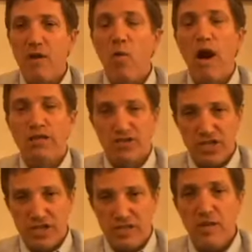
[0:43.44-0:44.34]
that watch
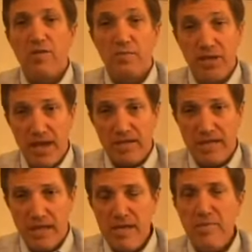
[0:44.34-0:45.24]
is the
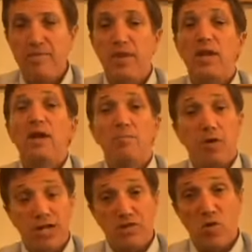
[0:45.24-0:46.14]
PAT,
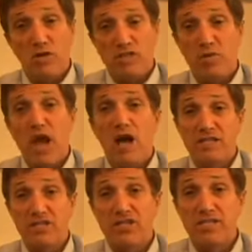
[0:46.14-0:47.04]
but it's also an
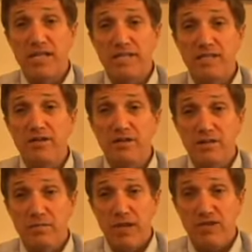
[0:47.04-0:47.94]
oxygen sensor
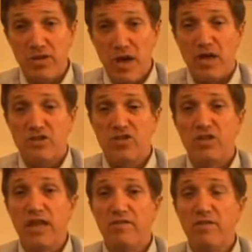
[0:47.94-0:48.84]
to measure the
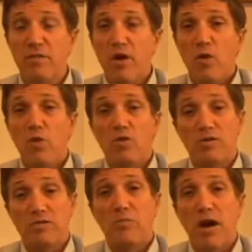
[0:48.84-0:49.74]
oxygen level. We're
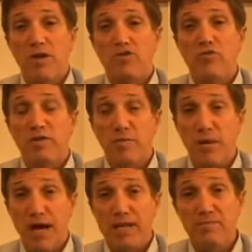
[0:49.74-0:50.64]
also monitoring the
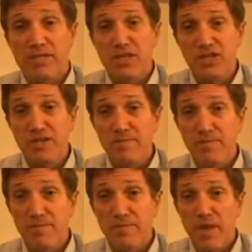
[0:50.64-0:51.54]
body position
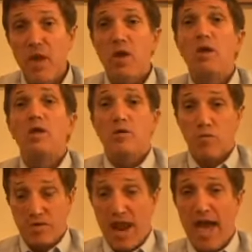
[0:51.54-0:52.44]

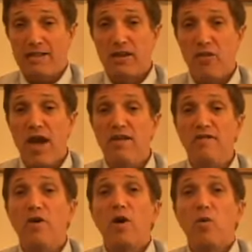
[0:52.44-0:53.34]
with an actigraph.
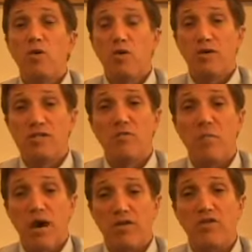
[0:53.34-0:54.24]
We're also
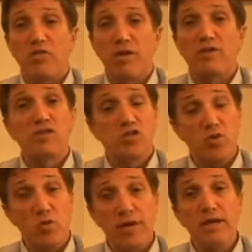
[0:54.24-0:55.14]
monitoring the
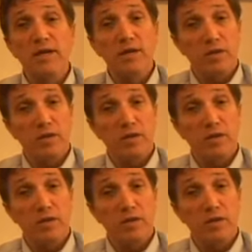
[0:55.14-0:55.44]
snoring